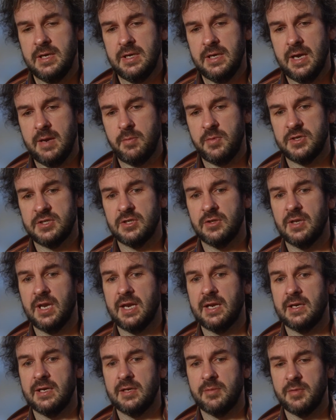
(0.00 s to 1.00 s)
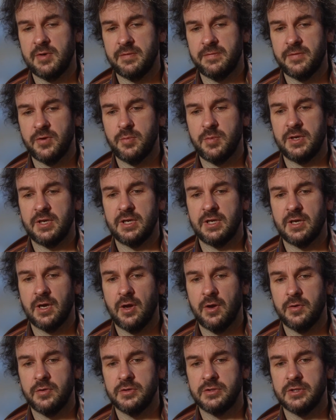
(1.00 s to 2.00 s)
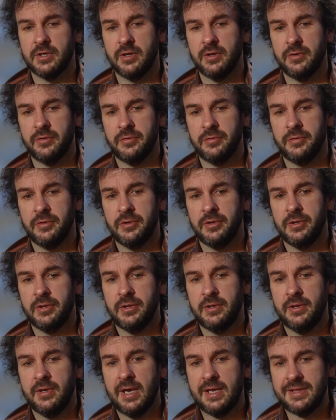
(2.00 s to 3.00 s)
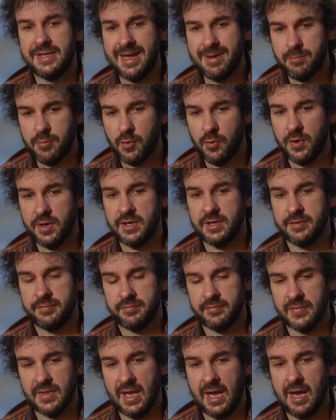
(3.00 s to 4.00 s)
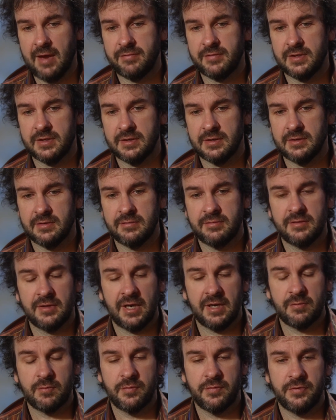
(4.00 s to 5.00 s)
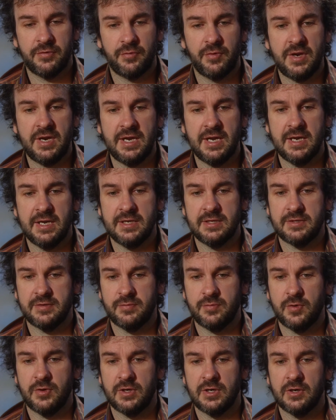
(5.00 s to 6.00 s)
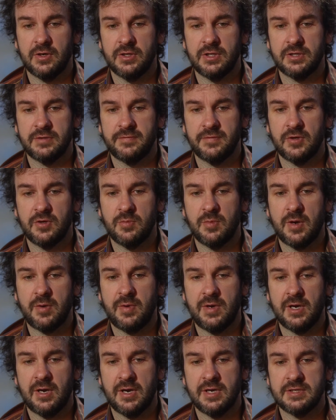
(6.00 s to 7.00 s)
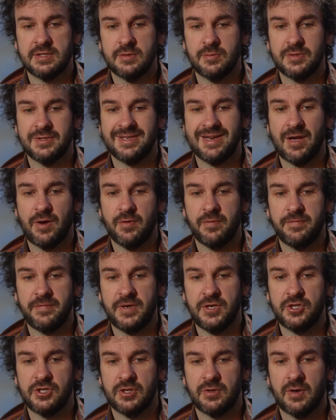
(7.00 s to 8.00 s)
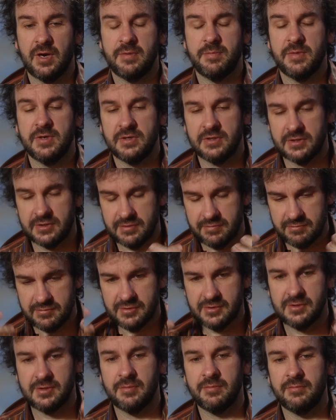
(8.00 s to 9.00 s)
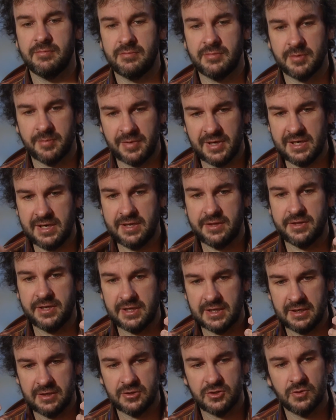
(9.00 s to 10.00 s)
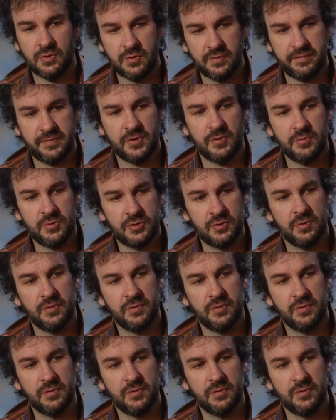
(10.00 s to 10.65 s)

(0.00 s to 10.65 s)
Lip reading: And we still had a little bit of filming to go. So at that point, after like 3 years of working on this film, I realized it was now a feature. I'd been completely thinking short film.